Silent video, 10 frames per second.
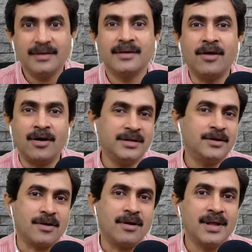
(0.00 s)
got the
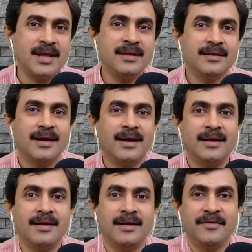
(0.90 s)
trolley
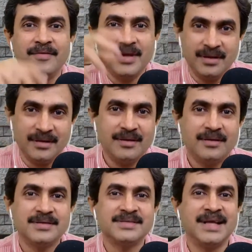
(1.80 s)
and we
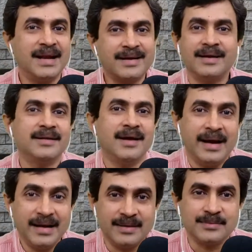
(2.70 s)
selected the
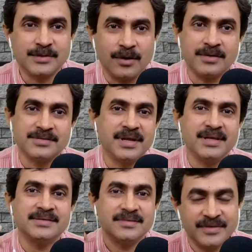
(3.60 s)
items,
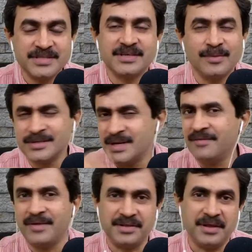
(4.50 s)
groceries, vegetables, and
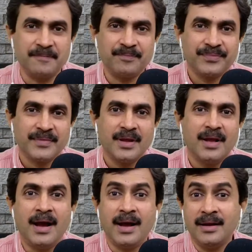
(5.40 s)
everything.
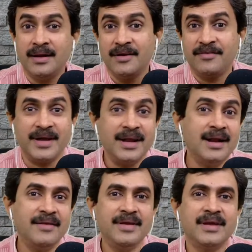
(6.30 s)
And
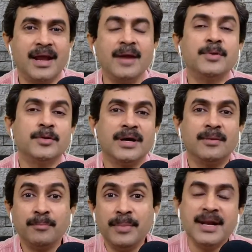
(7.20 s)
finally, we came to the
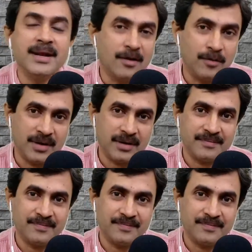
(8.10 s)
billing counter.